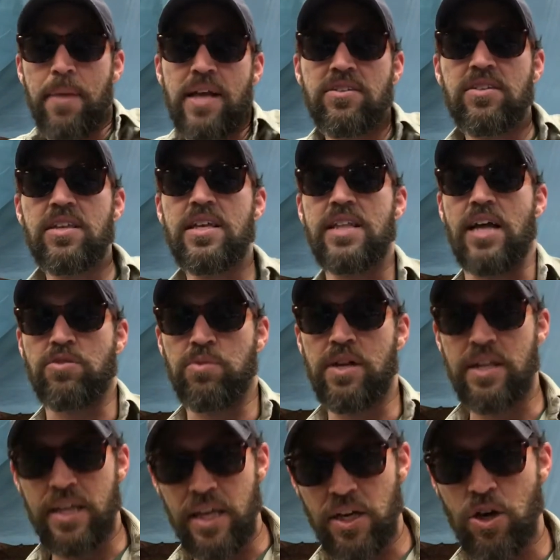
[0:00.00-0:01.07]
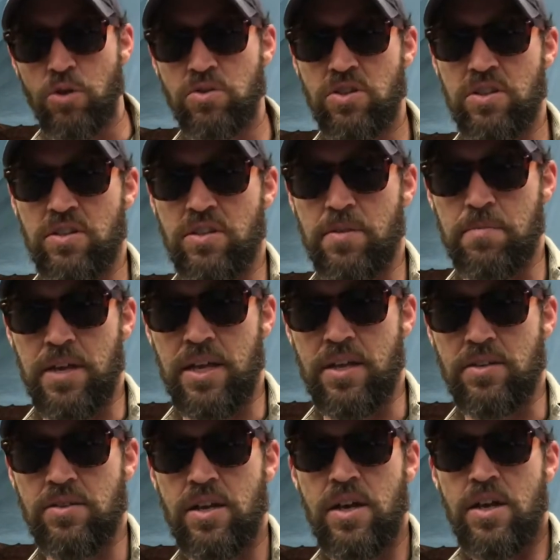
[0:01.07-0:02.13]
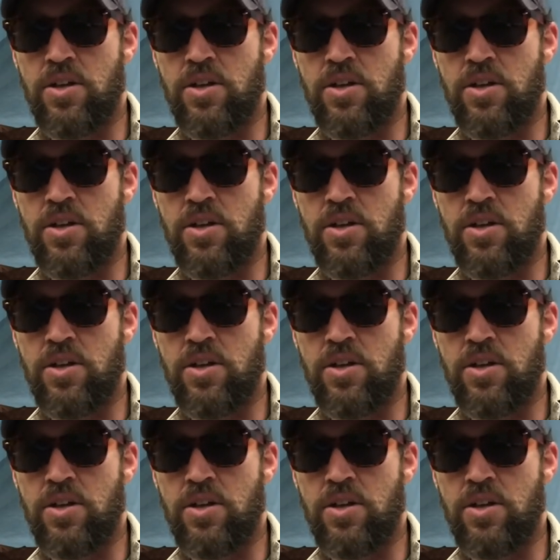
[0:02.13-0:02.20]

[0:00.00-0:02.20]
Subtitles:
Basically, that's what an ecosystem is.